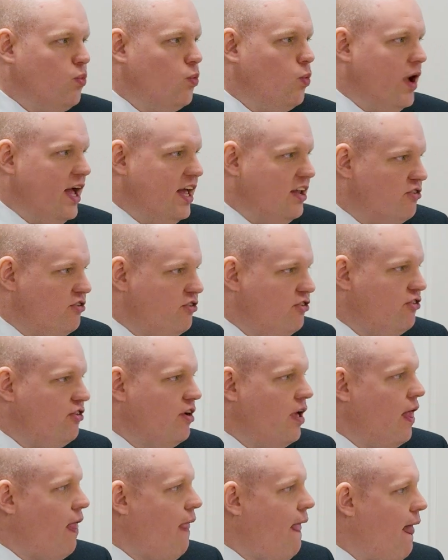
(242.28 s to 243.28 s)

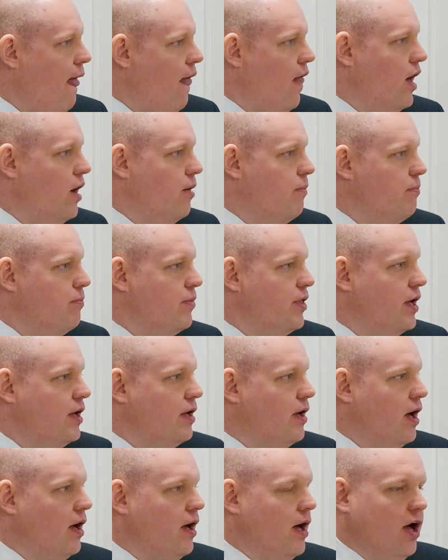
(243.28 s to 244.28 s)
which,
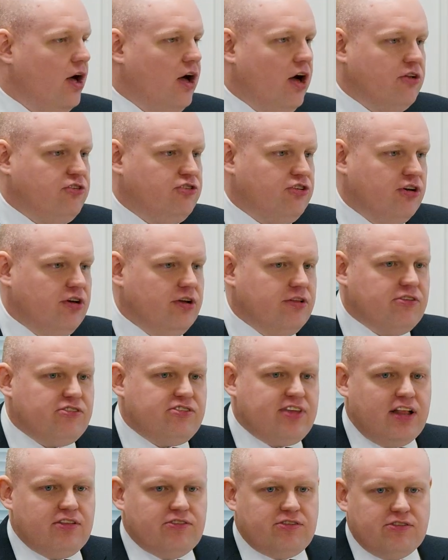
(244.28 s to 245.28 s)
adjourned
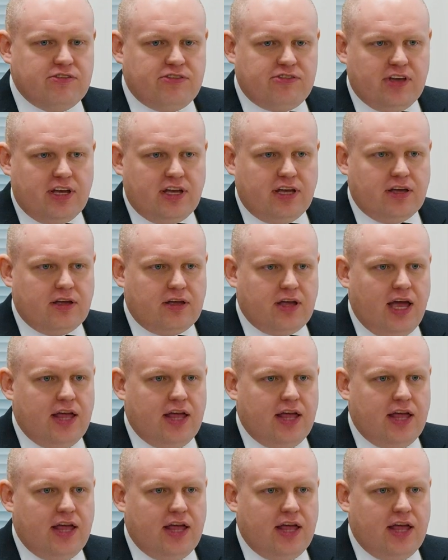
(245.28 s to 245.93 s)
sentencing